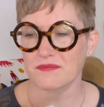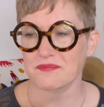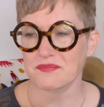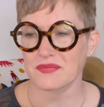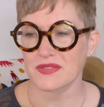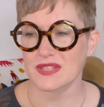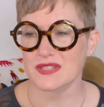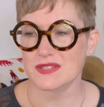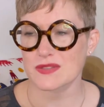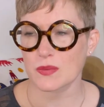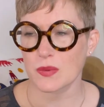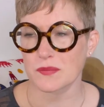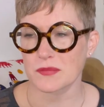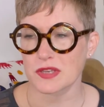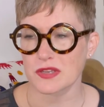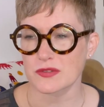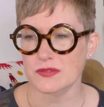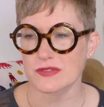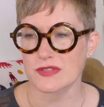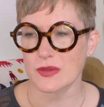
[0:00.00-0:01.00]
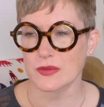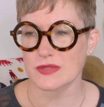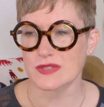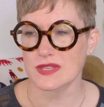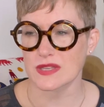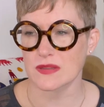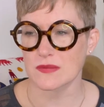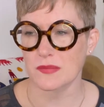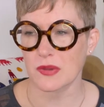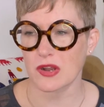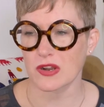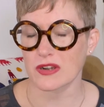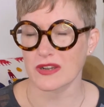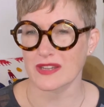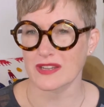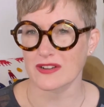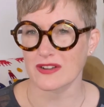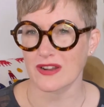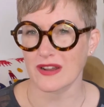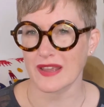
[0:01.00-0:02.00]
This woman who's hosting the party,
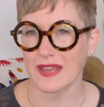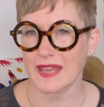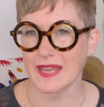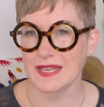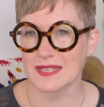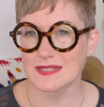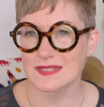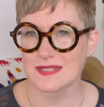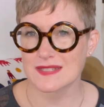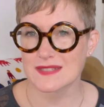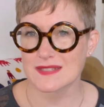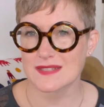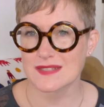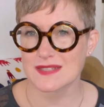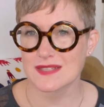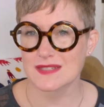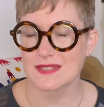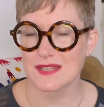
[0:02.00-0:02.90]
her aunt is